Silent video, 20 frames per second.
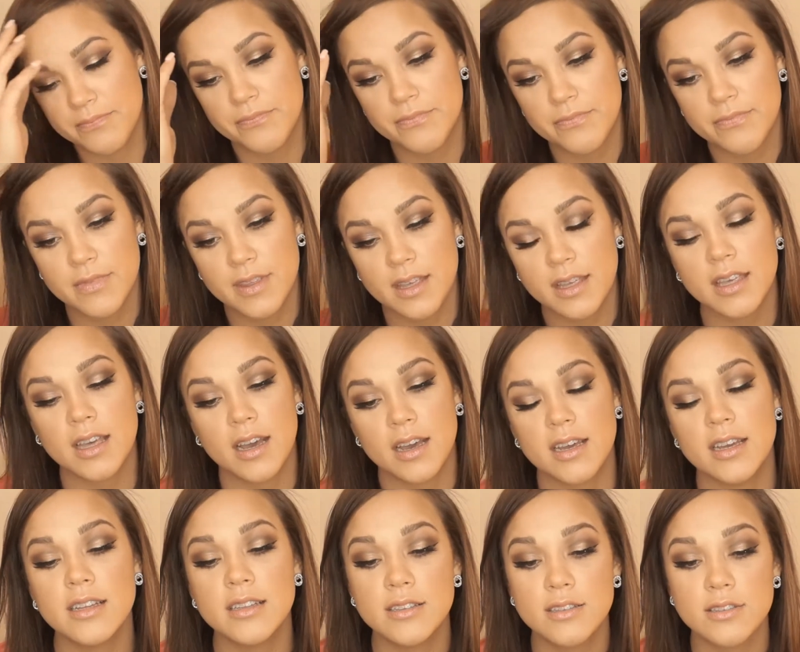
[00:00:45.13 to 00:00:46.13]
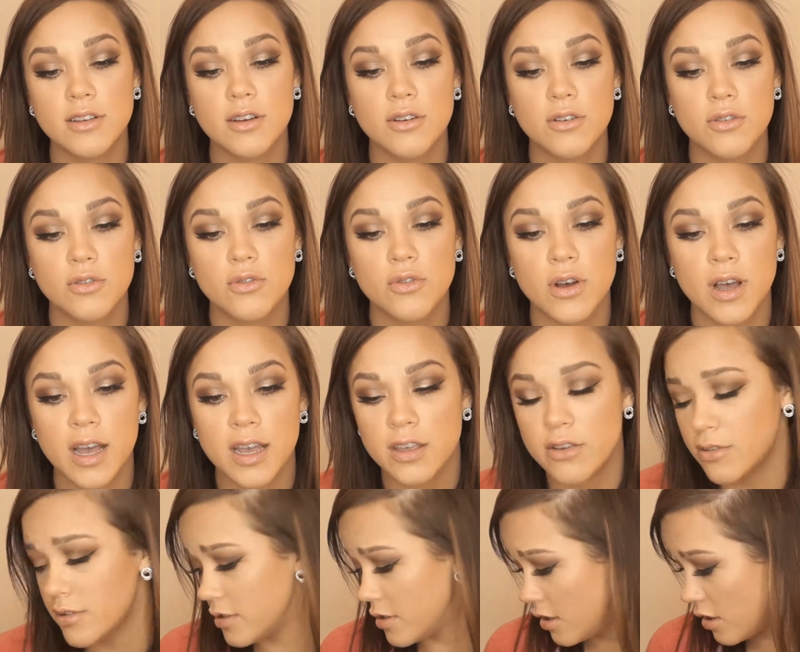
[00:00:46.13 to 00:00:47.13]
Yeah, so I
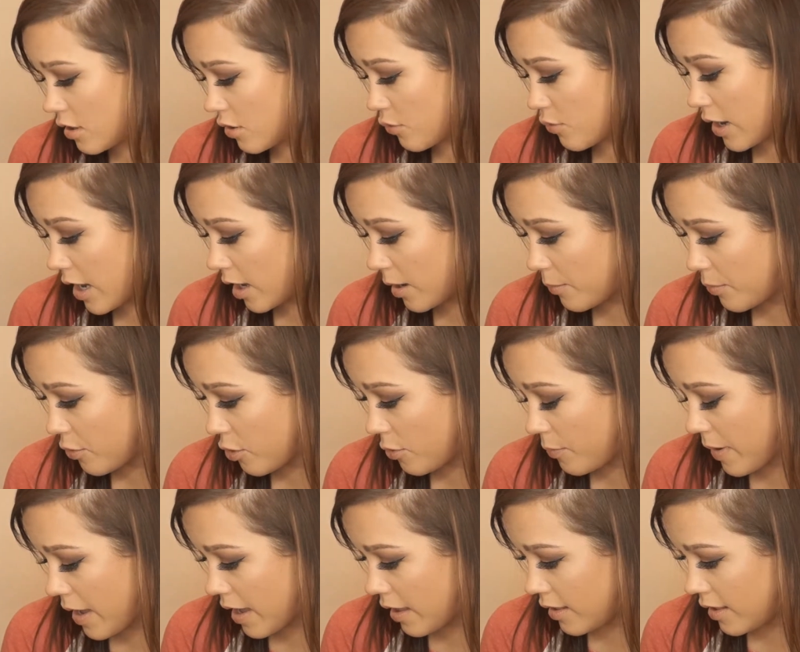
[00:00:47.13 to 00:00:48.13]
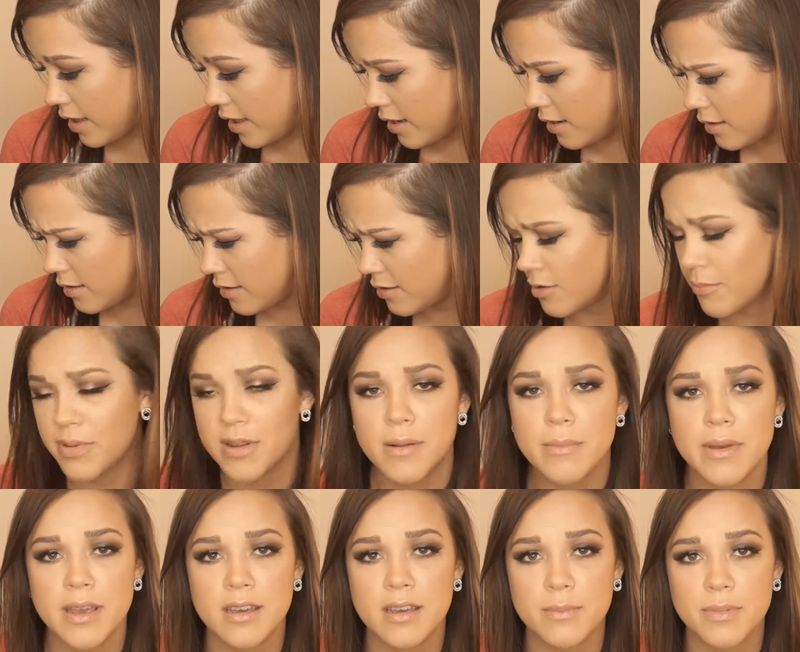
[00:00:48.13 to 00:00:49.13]
used the Lorac Pro Palette and a little bit of
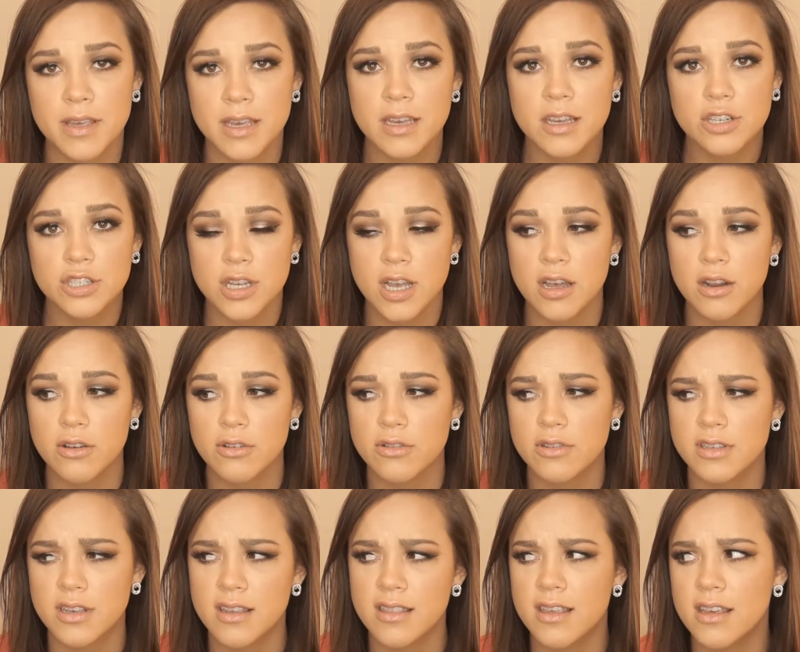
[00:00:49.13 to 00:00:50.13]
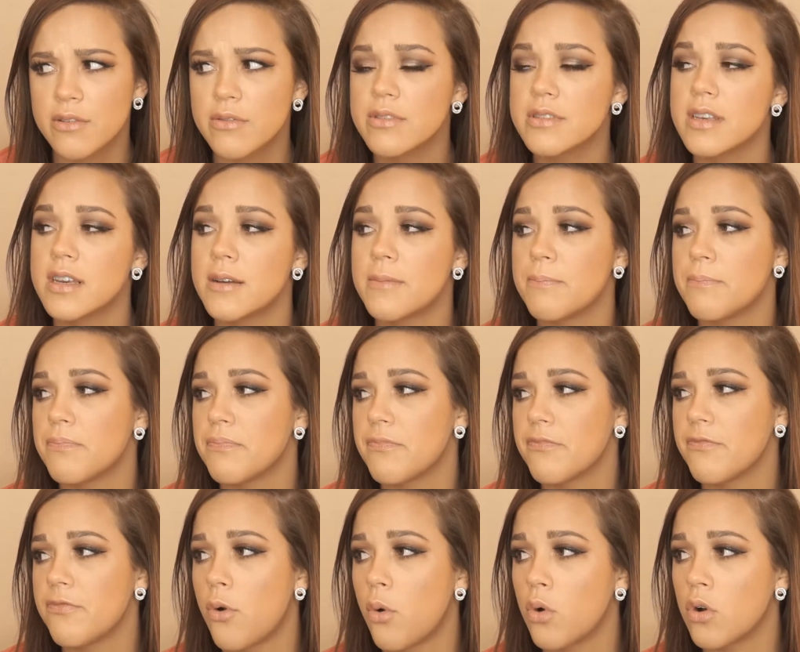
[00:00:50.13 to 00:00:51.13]
Makeup Geek shadows. I think it was like
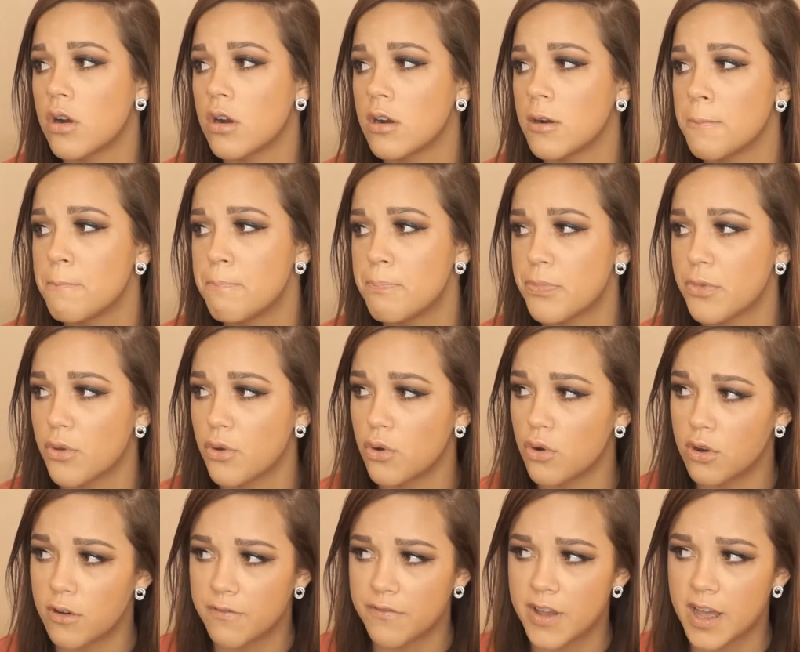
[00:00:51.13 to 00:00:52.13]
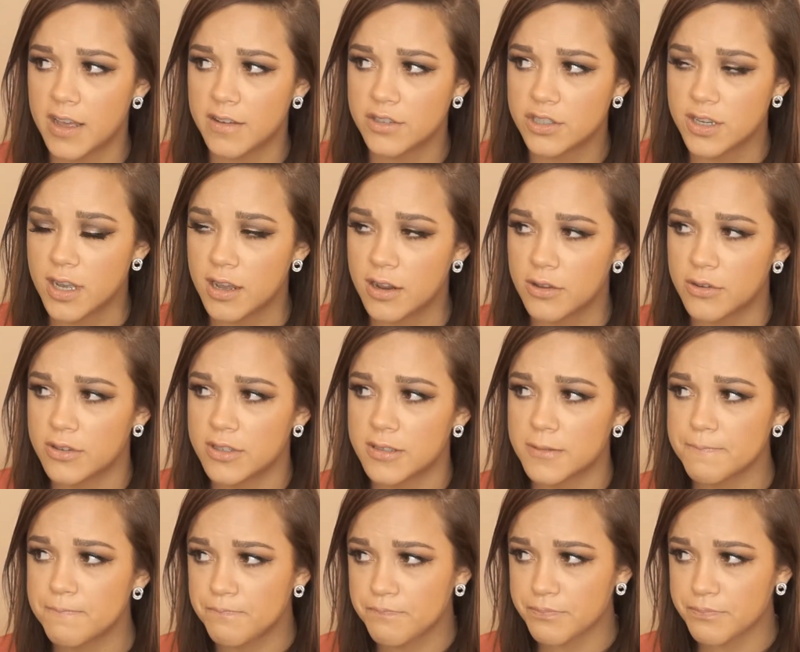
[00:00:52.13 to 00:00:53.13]
4 or 5 shadows,